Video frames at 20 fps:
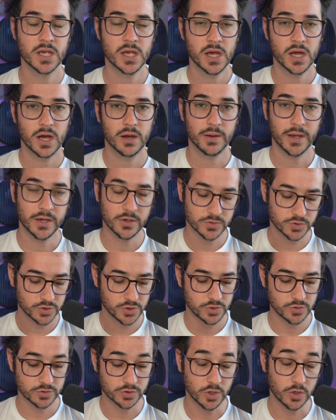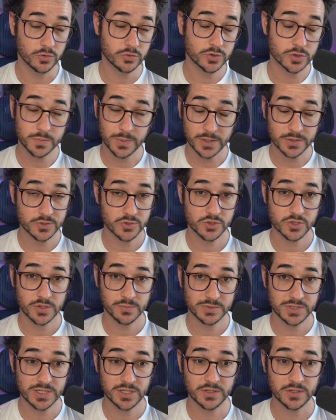I also use no
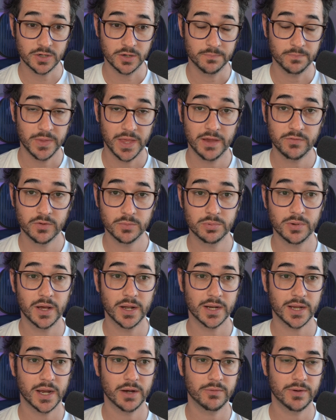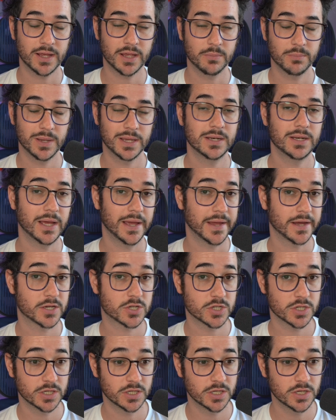sponsorships either. Every product I recommend, I
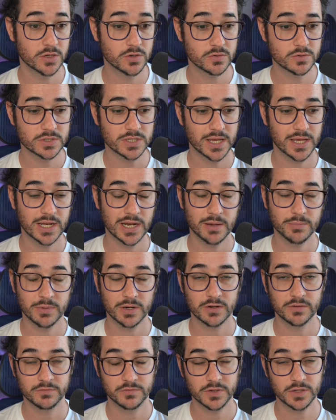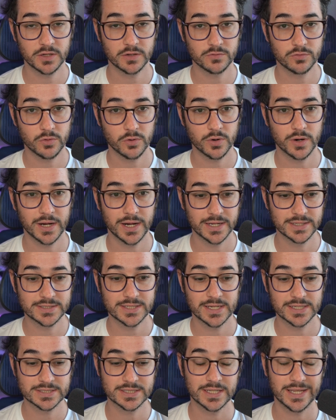actually use and I'm an affiliate for and I
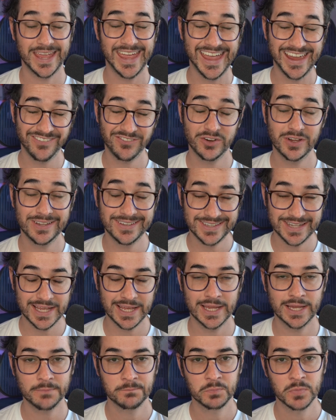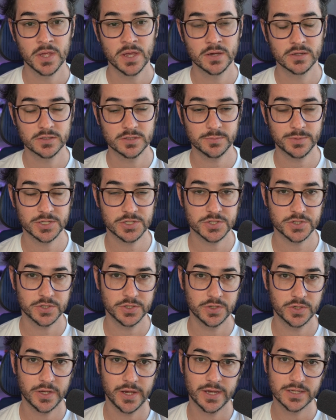test every day to make sure
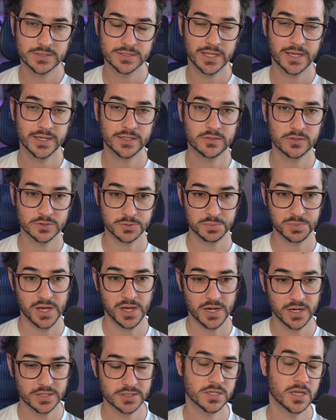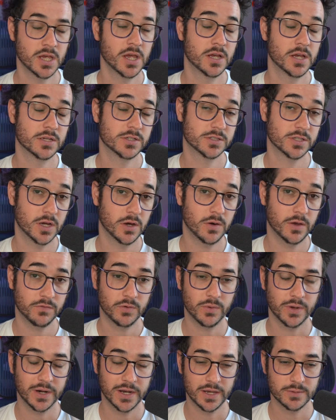you guys like those products. So if you
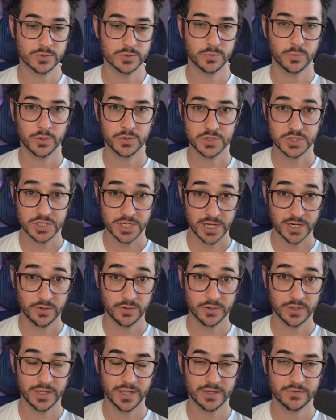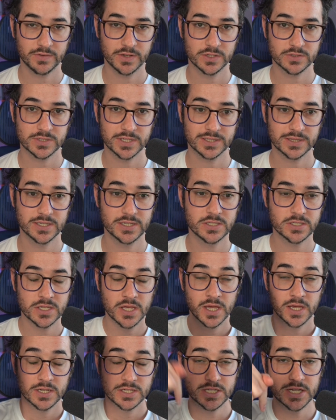want to help support the channel and you like videos like these,
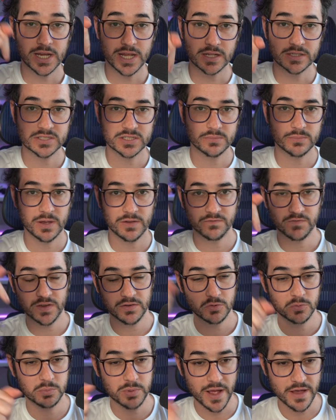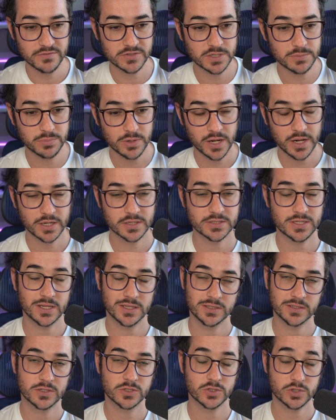check out some of my favorite privacy products in
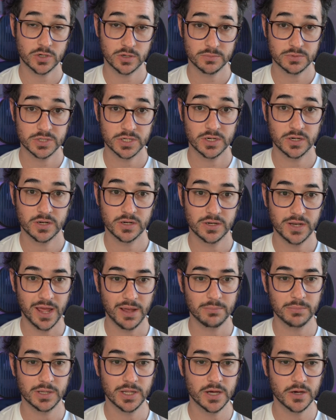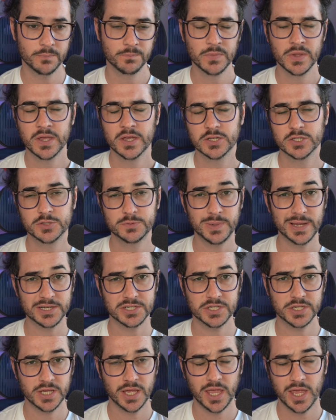the description down below,
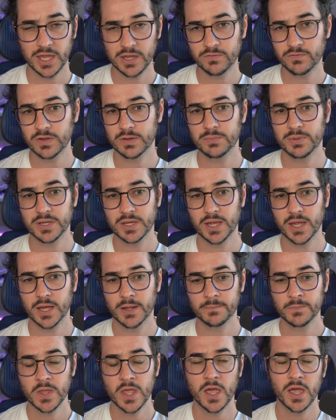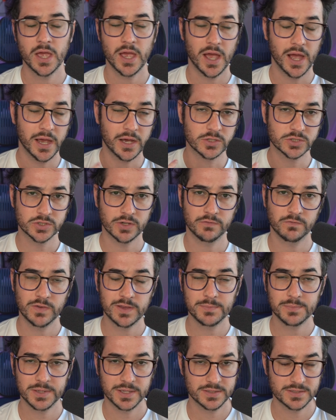especially a VPN. I also have
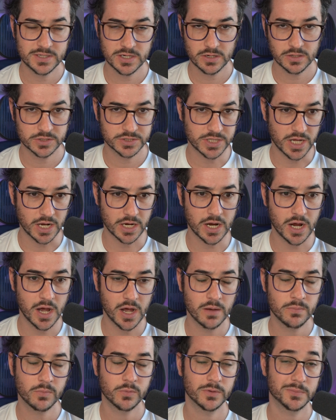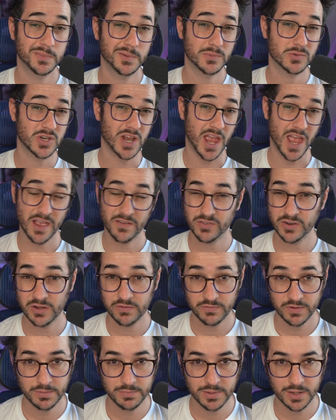vpntierlist.com with pretty much every
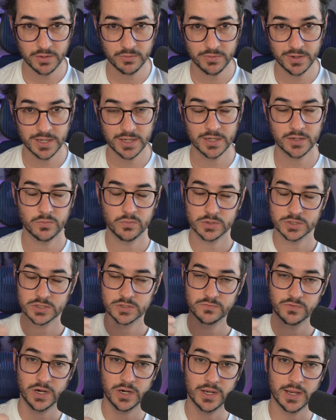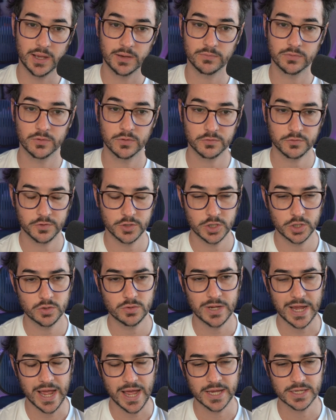VPN rated, which is very helpful for you
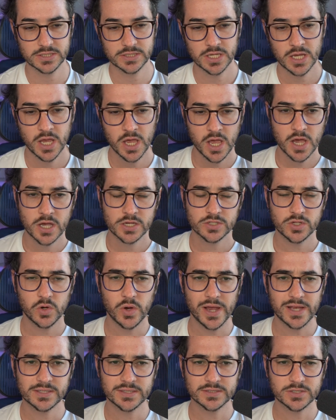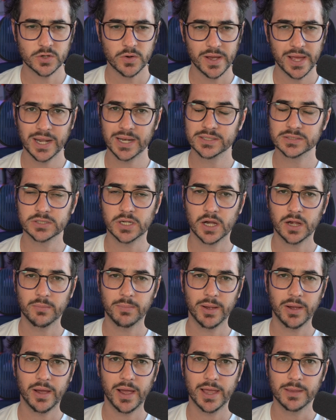guys. So guys, let's go ahead and talk
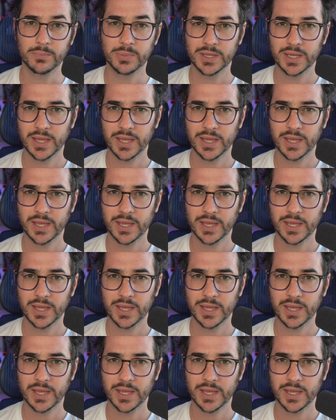about IP